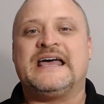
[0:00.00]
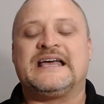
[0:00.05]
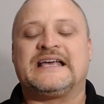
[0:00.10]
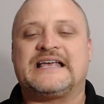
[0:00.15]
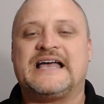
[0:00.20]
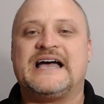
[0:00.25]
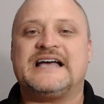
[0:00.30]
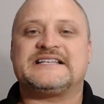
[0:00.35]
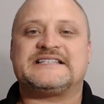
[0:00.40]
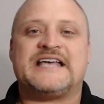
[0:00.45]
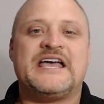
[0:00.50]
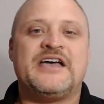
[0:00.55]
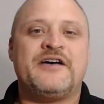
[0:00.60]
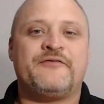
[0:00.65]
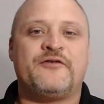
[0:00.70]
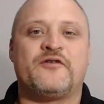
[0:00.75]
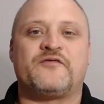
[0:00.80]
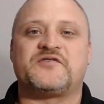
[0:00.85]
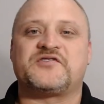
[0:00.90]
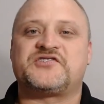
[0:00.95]
Guys, I have
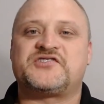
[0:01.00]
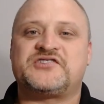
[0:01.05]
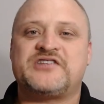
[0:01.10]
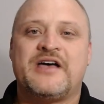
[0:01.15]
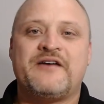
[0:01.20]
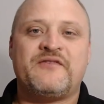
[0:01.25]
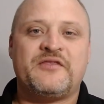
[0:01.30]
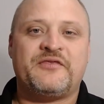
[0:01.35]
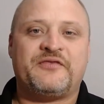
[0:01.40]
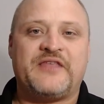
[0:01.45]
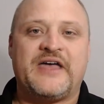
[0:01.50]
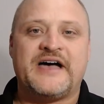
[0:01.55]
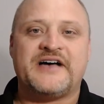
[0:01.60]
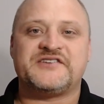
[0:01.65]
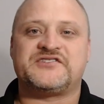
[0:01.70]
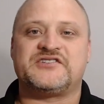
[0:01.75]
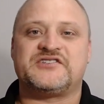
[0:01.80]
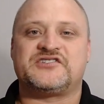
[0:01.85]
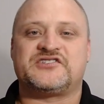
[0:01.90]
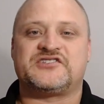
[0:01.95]
over
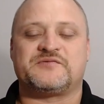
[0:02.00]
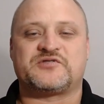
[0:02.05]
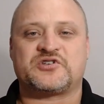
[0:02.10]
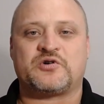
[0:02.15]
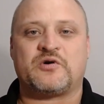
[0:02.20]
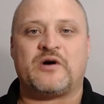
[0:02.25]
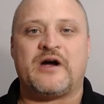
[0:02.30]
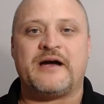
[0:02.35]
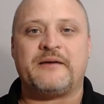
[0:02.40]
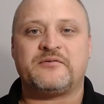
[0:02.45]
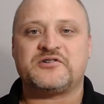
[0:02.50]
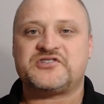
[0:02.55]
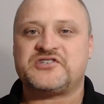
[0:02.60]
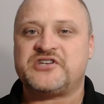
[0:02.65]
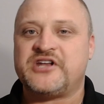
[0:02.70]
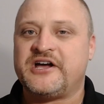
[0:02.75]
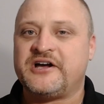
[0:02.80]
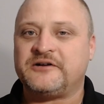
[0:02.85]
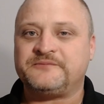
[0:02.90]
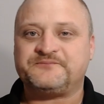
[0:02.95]
7,000 subscribers
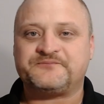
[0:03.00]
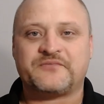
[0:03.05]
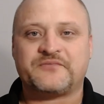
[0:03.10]
now.